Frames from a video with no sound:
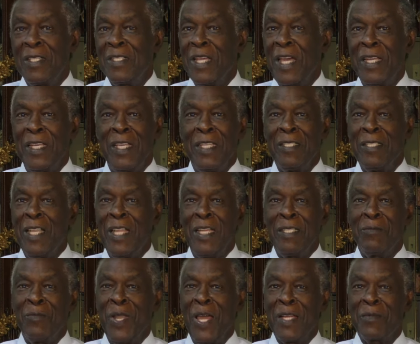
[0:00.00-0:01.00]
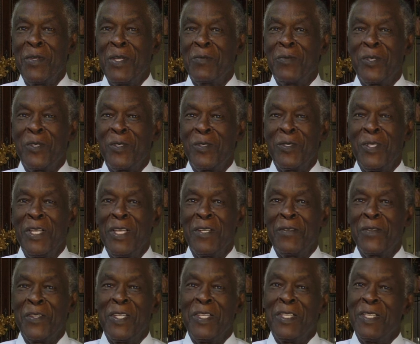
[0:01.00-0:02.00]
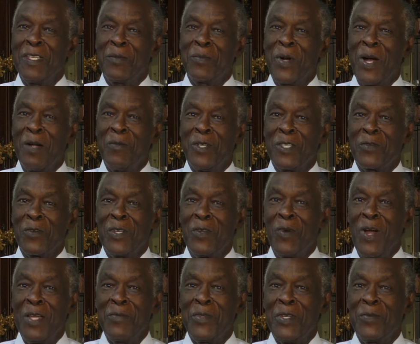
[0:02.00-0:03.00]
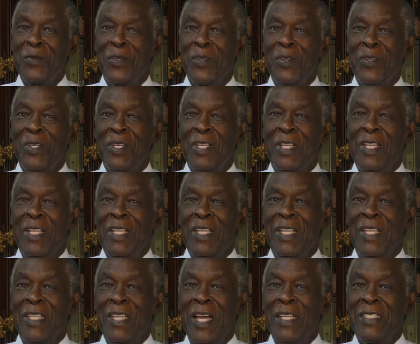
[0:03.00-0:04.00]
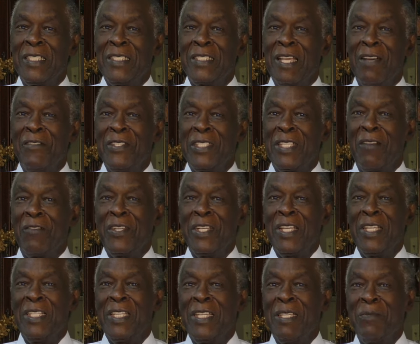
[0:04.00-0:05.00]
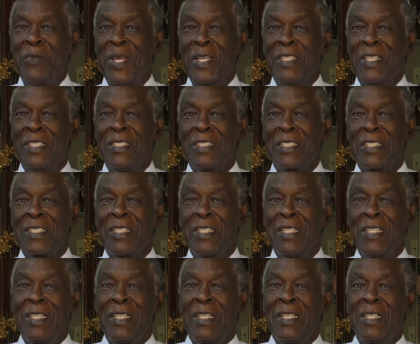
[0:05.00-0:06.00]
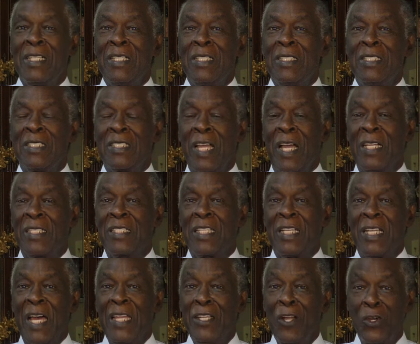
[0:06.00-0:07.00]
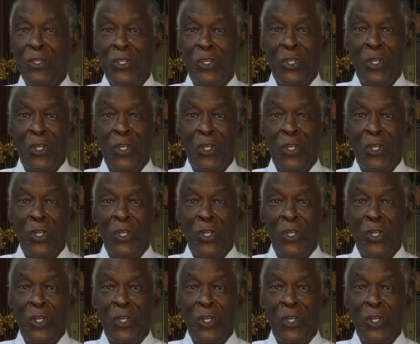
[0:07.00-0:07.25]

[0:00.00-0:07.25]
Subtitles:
They didn't let black people live in apartments with white people in 1977 in Independence. So I said, I know you're a